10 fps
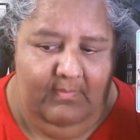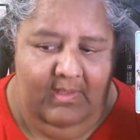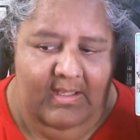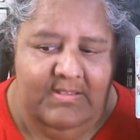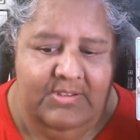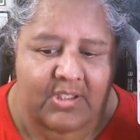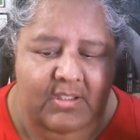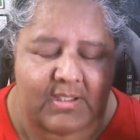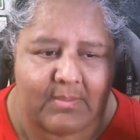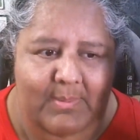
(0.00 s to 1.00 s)
it's
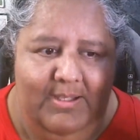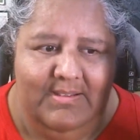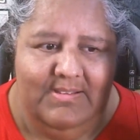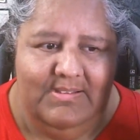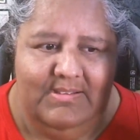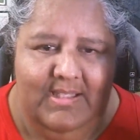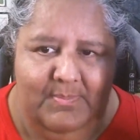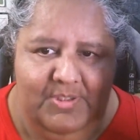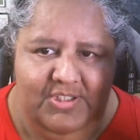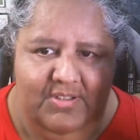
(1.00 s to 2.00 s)
talking about
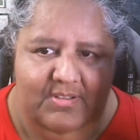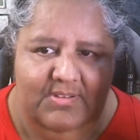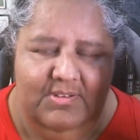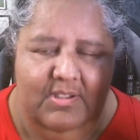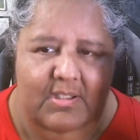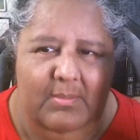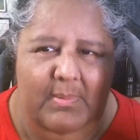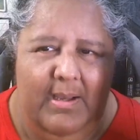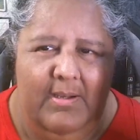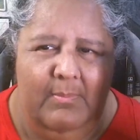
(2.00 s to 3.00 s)
deception. It's talking
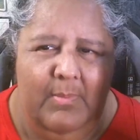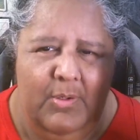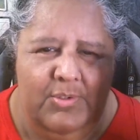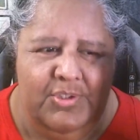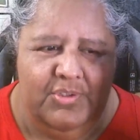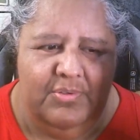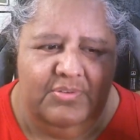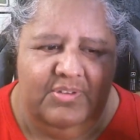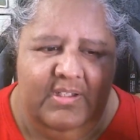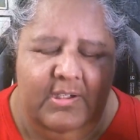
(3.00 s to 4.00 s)
about
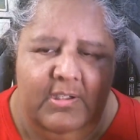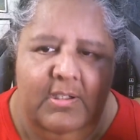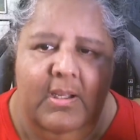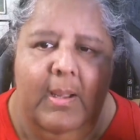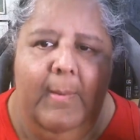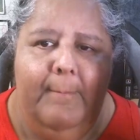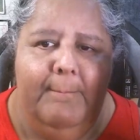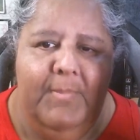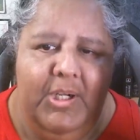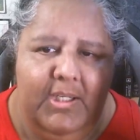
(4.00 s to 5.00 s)
emotions that are
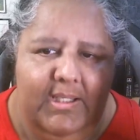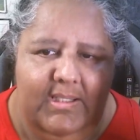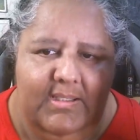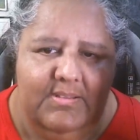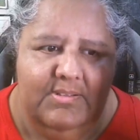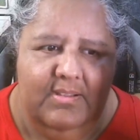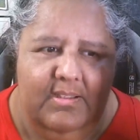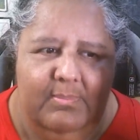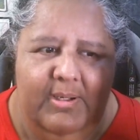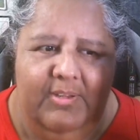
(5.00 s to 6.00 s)
murky. It's talking
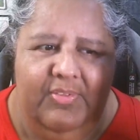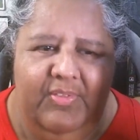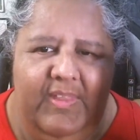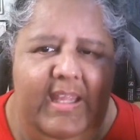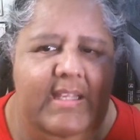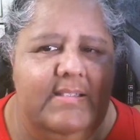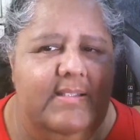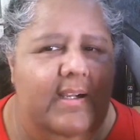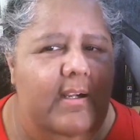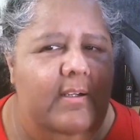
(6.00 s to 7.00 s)
about things
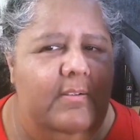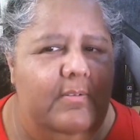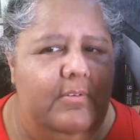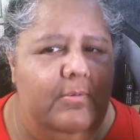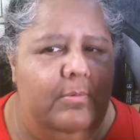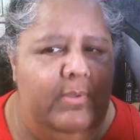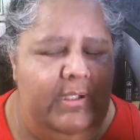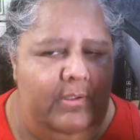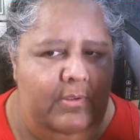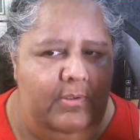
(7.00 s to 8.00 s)
that aren't
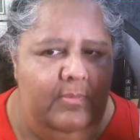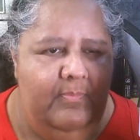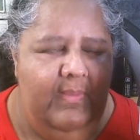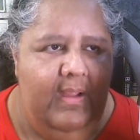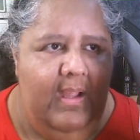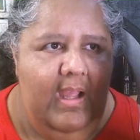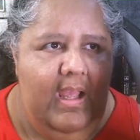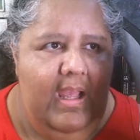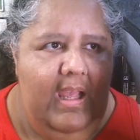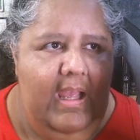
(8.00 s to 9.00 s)
real.
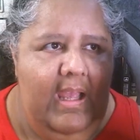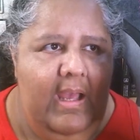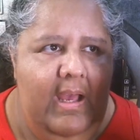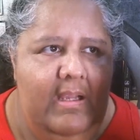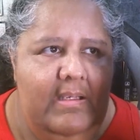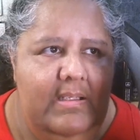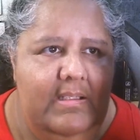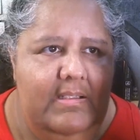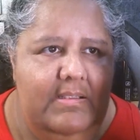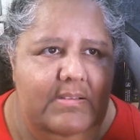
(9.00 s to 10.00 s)
And
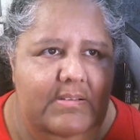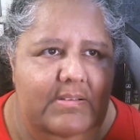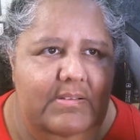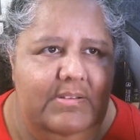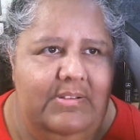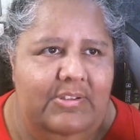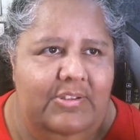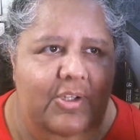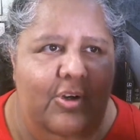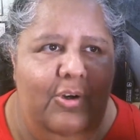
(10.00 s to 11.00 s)

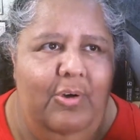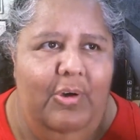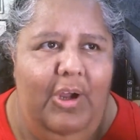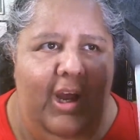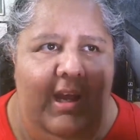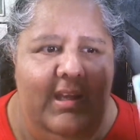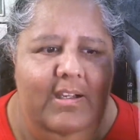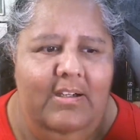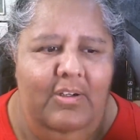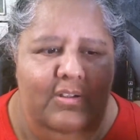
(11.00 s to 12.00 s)
so I
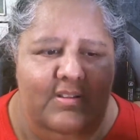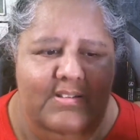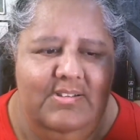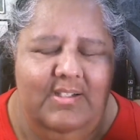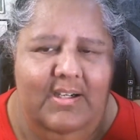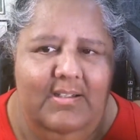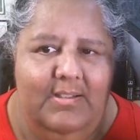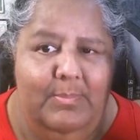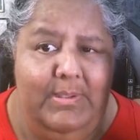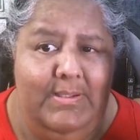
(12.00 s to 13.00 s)
call this card the
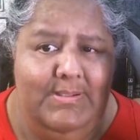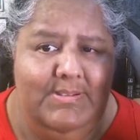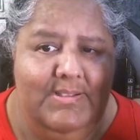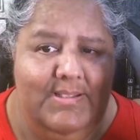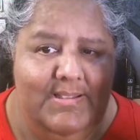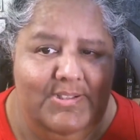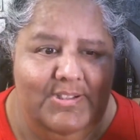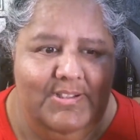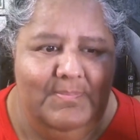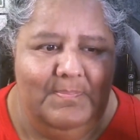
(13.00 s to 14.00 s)
BS detector,